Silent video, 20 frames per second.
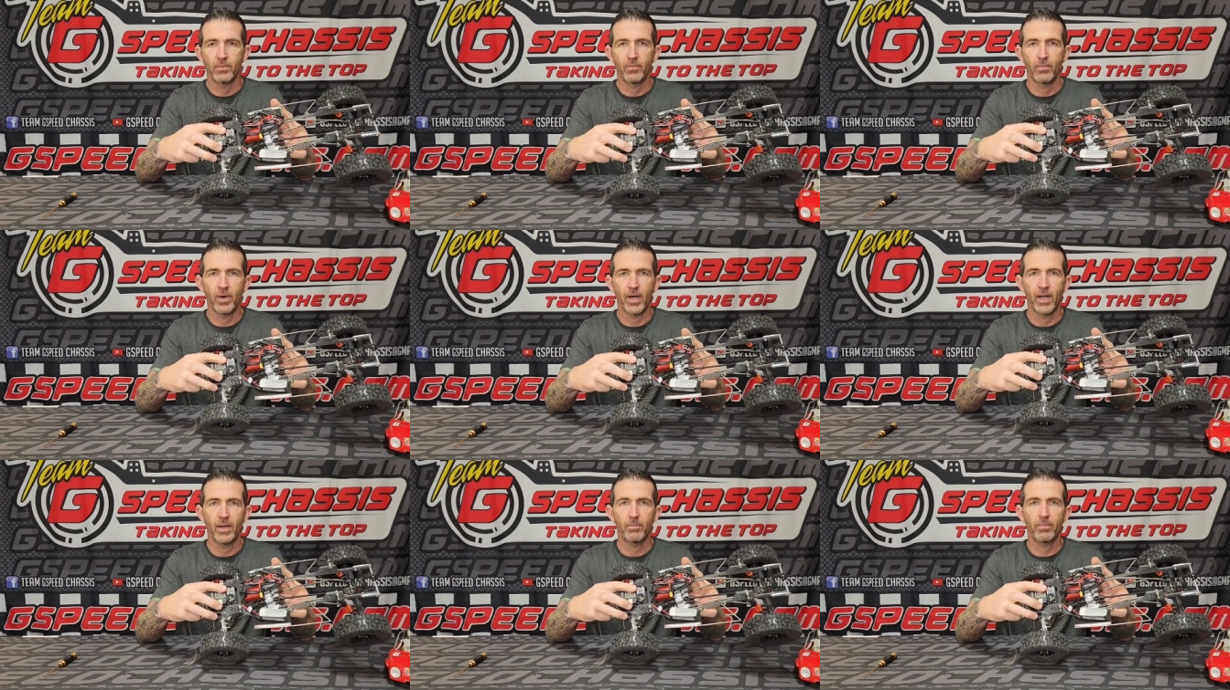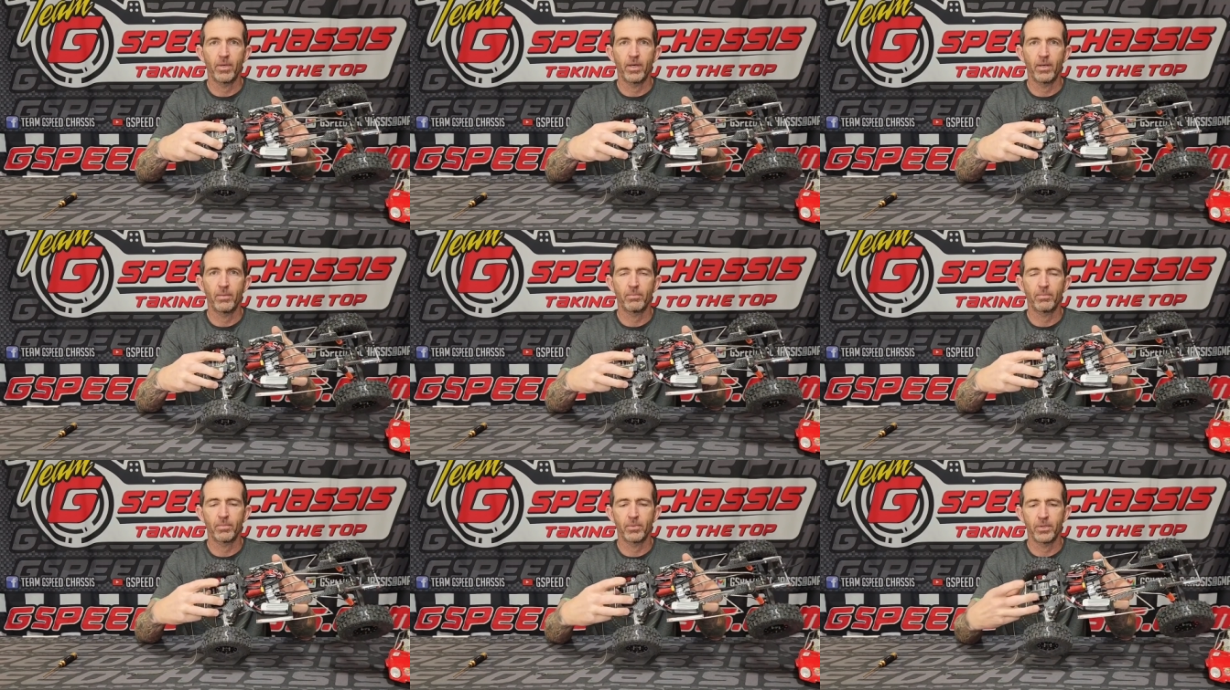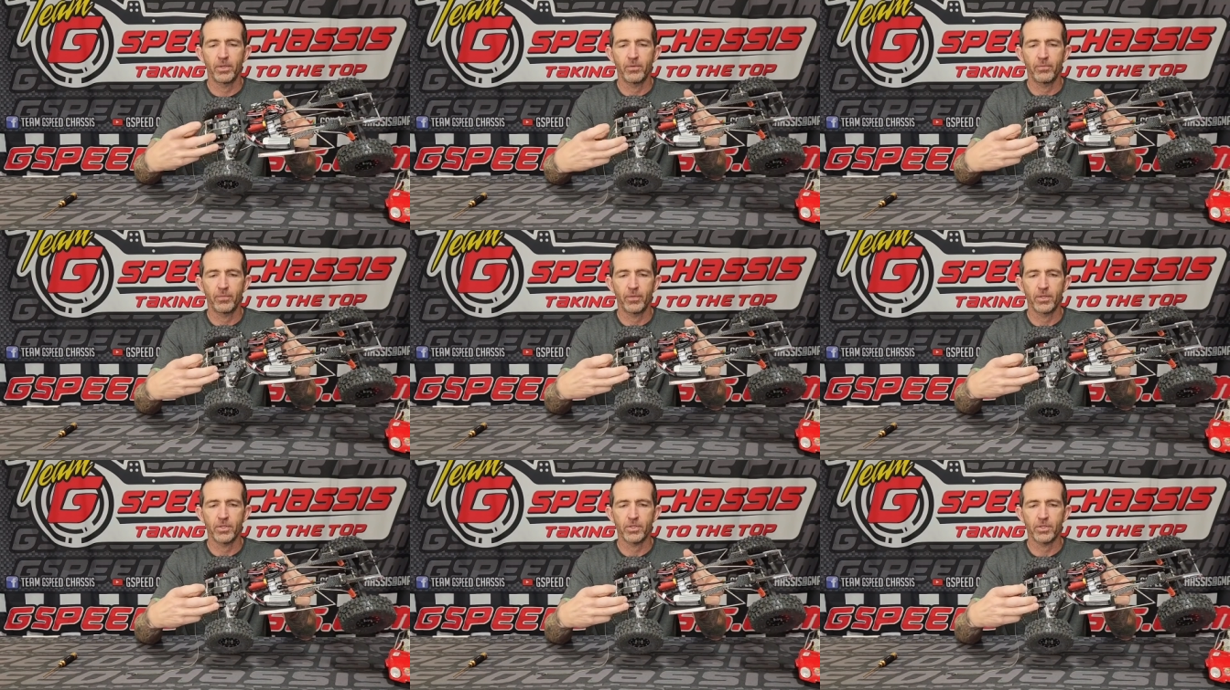ramp up when you
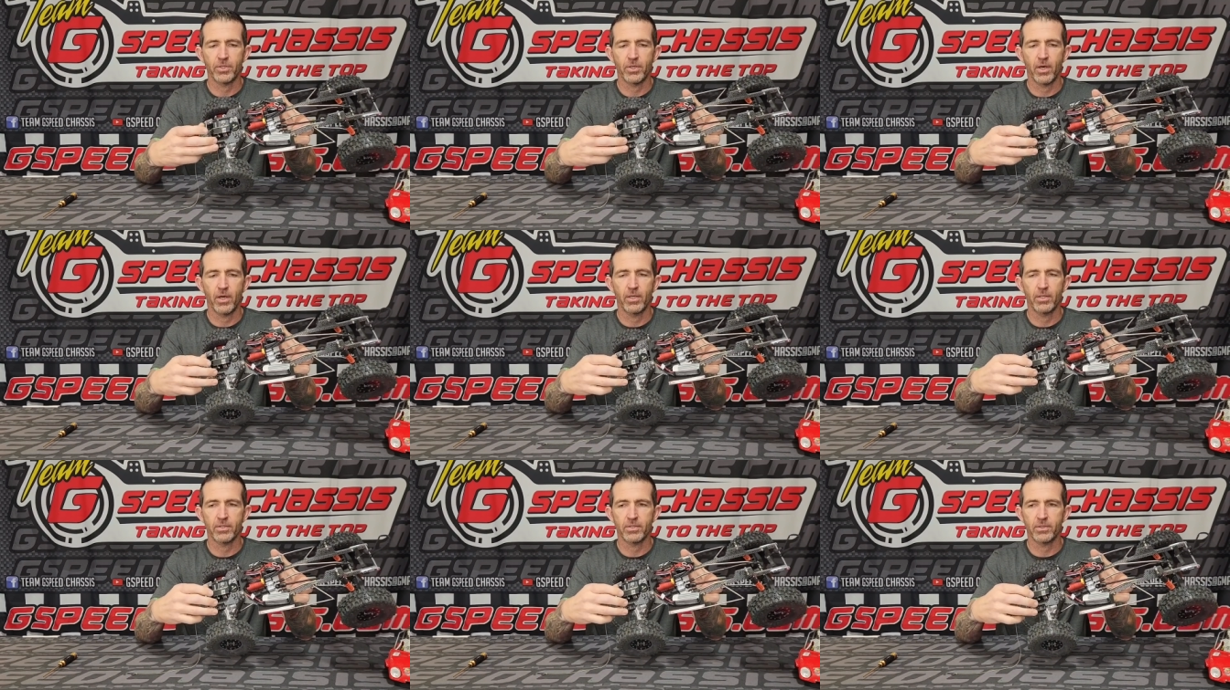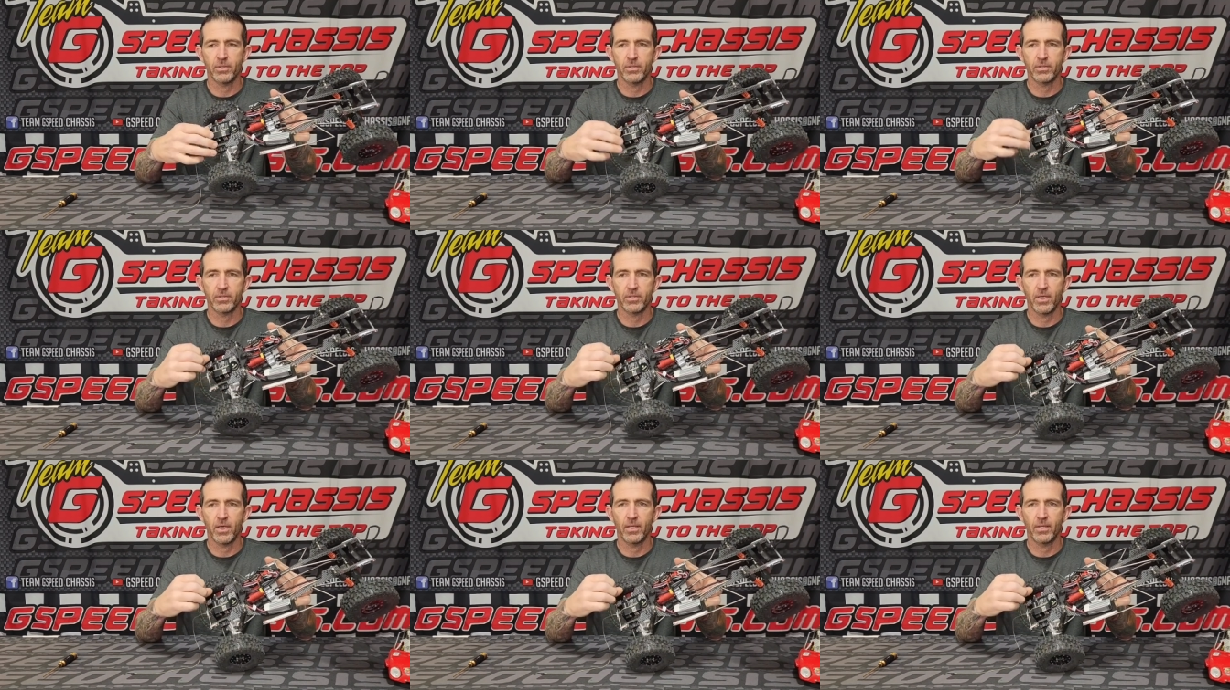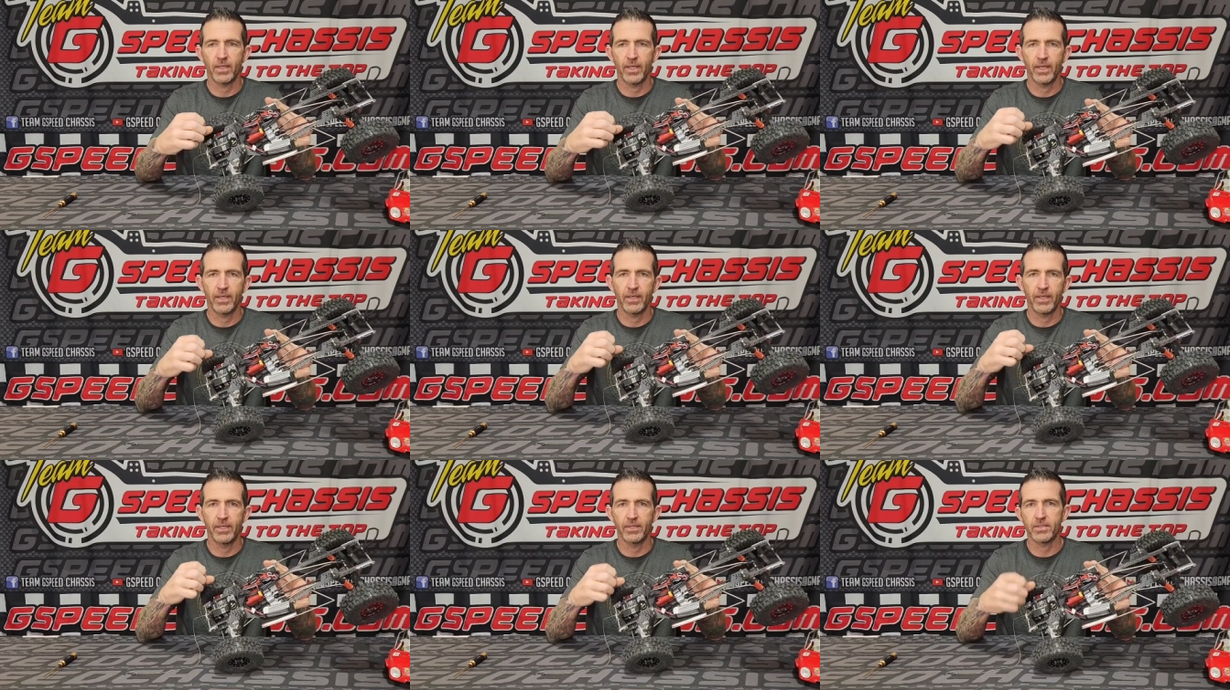first start, so it's not
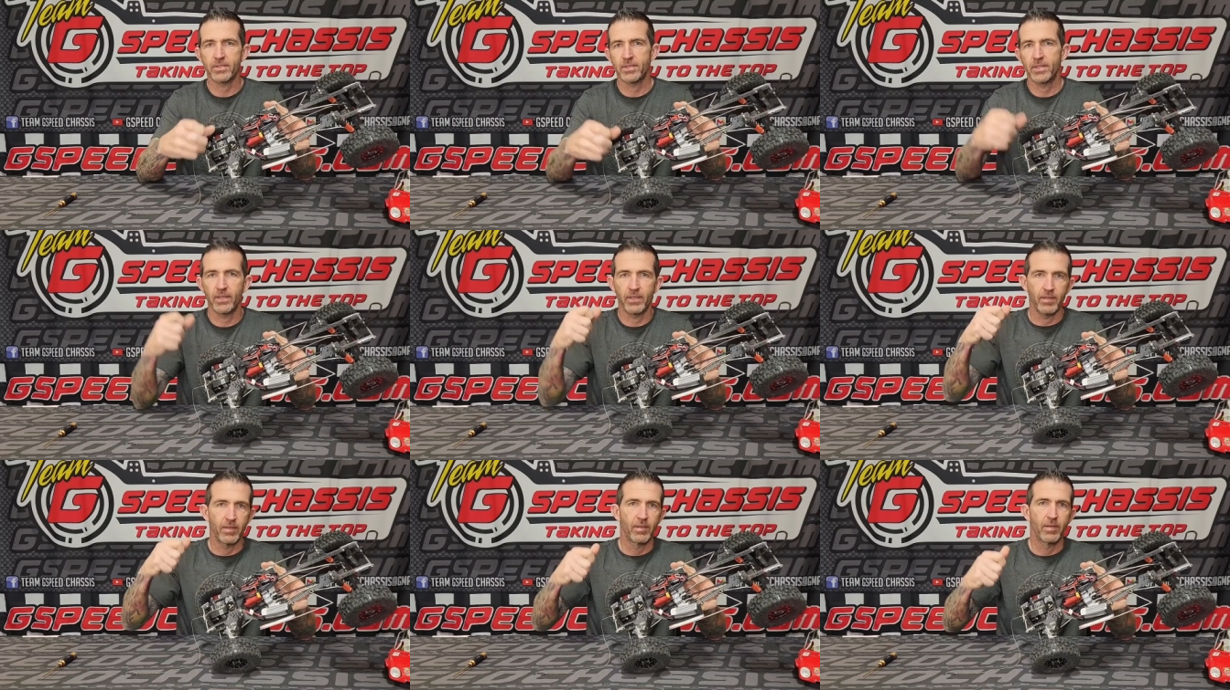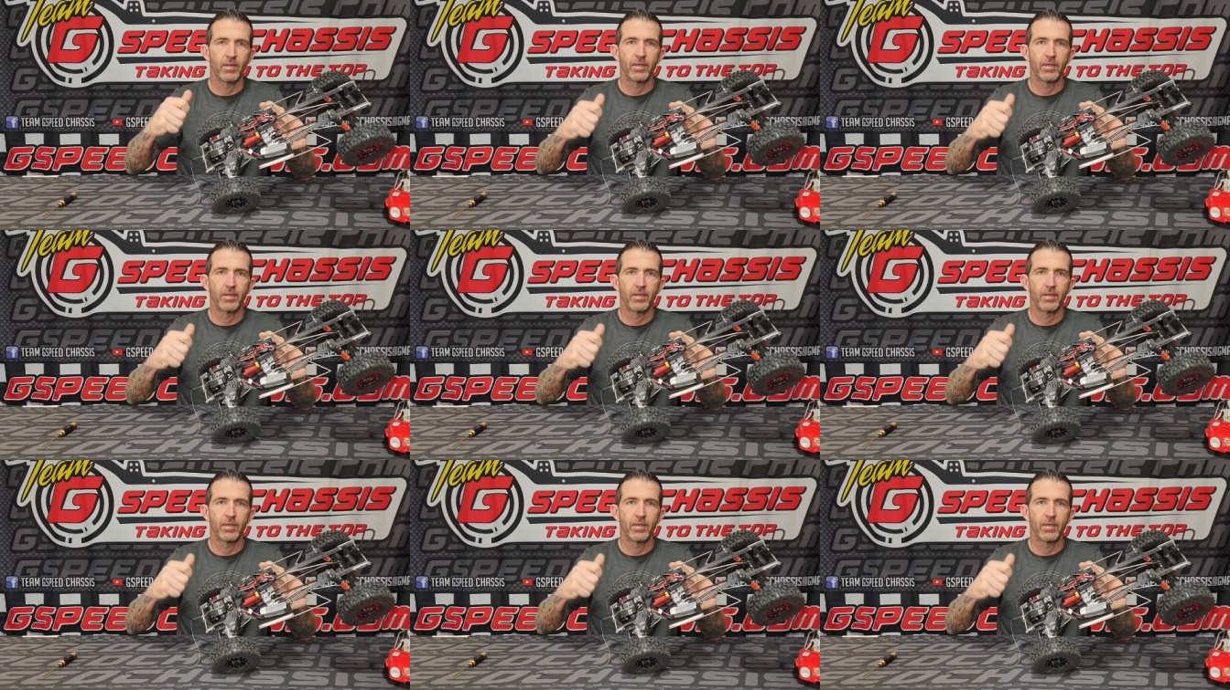like instant,